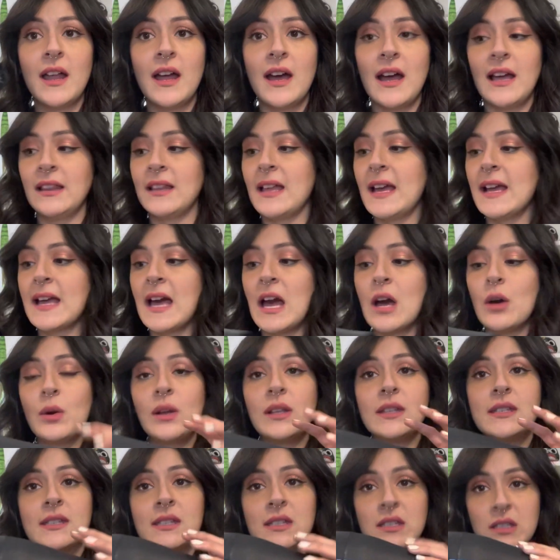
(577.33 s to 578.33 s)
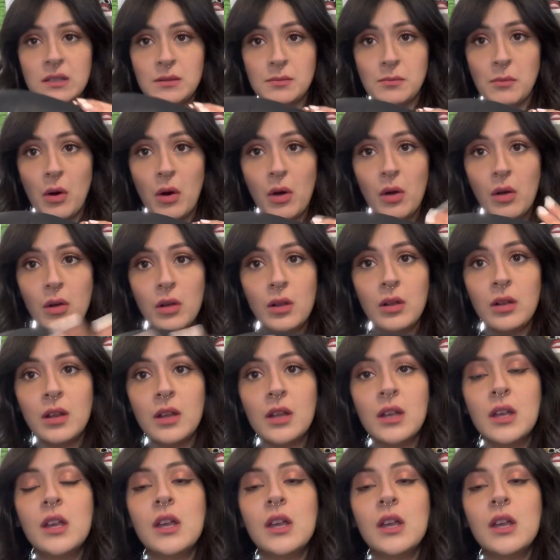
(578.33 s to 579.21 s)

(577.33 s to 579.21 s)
I like how it's small,